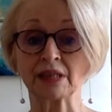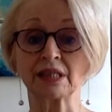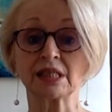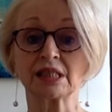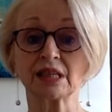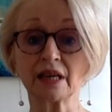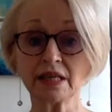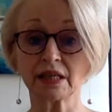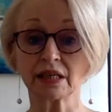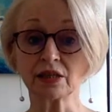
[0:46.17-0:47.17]

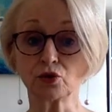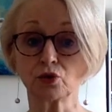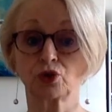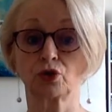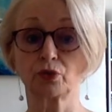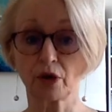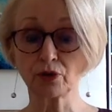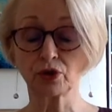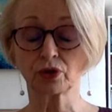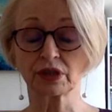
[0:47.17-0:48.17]
deciding to
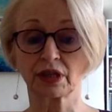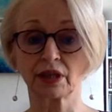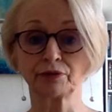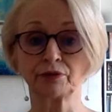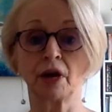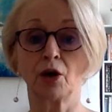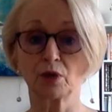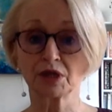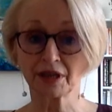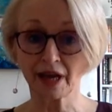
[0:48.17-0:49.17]
surround yourself
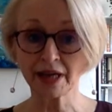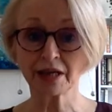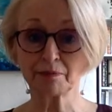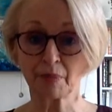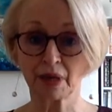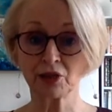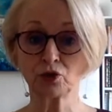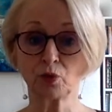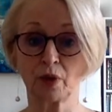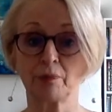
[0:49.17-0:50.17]
with
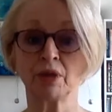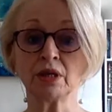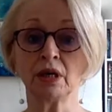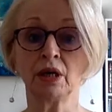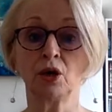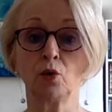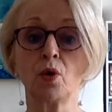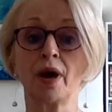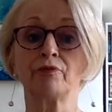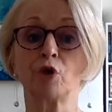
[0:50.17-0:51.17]
like-minded women
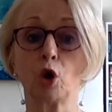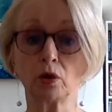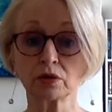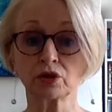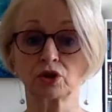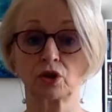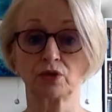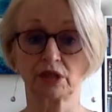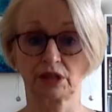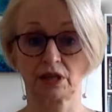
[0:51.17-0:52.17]
who have also
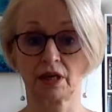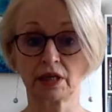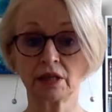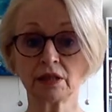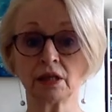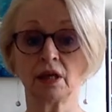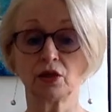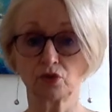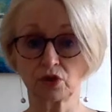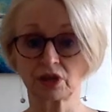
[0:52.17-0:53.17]
decided
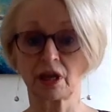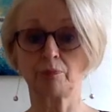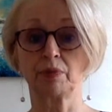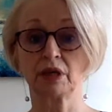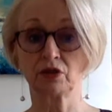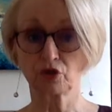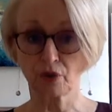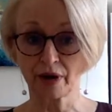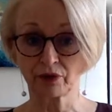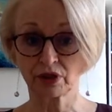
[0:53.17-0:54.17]
to step in the
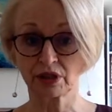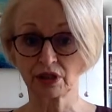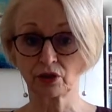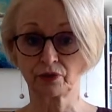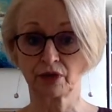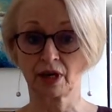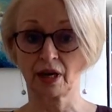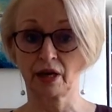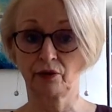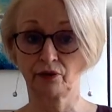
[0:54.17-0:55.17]
driver's seat of their
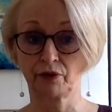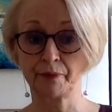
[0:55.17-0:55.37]
life.